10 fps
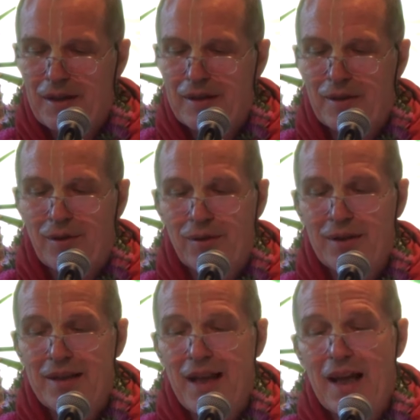The
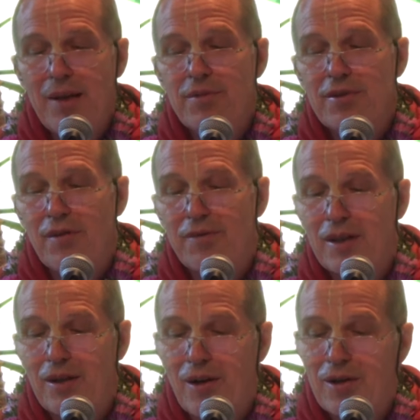holy names of the
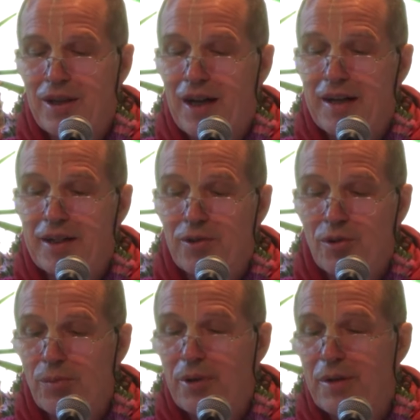Lord are
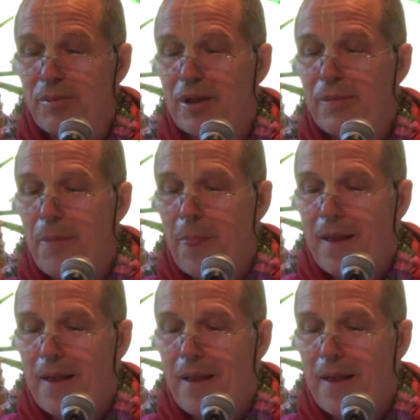innumerable,